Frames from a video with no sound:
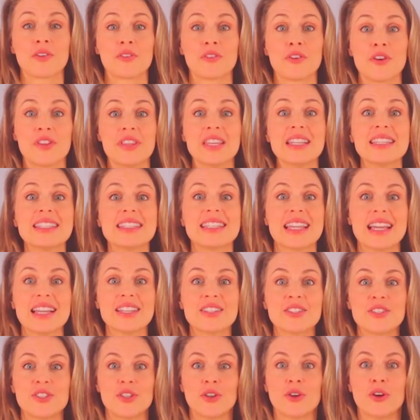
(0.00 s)
For this
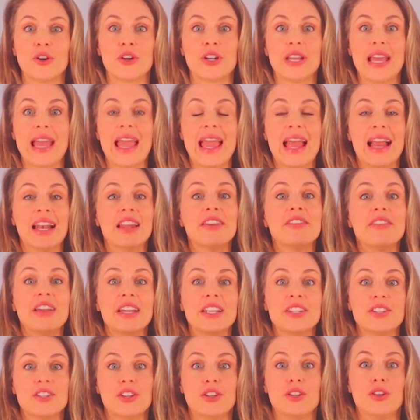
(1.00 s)
test, you're going to
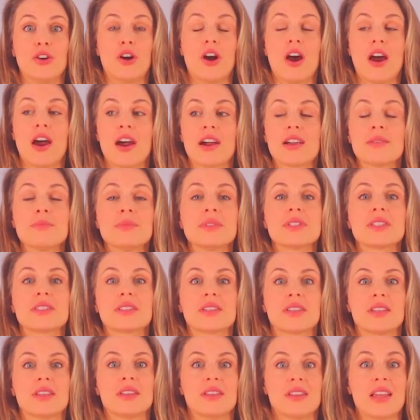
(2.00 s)
elevate your
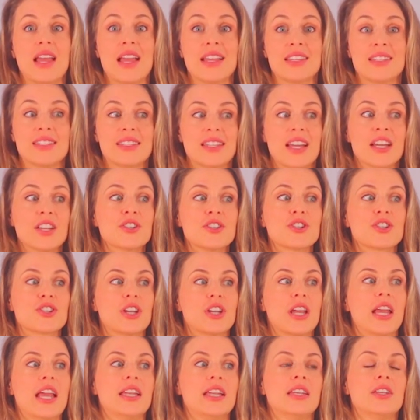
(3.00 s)
arms as such,
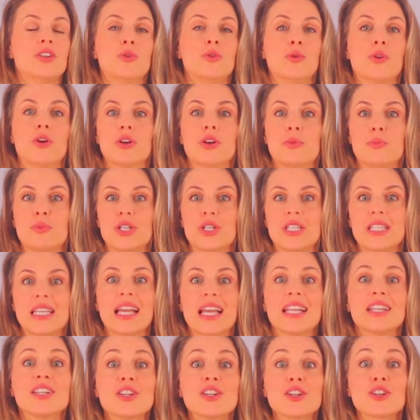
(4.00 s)
and you're going to
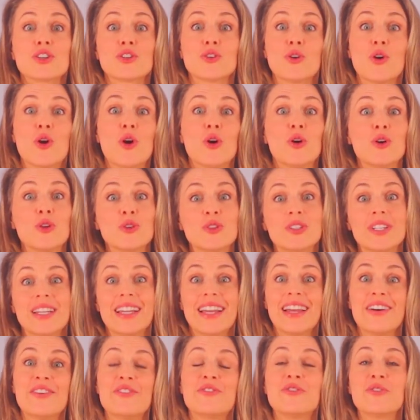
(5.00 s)
pretend to
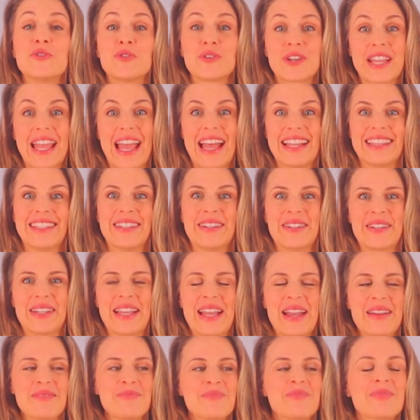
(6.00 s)
hold a full can,
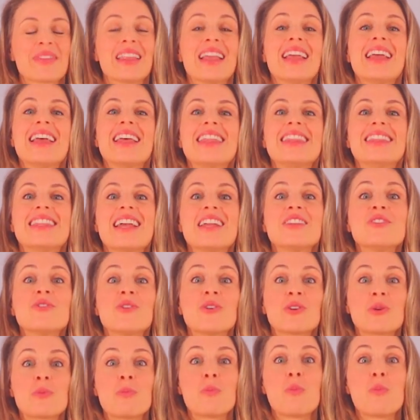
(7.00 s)
okay? Then you're going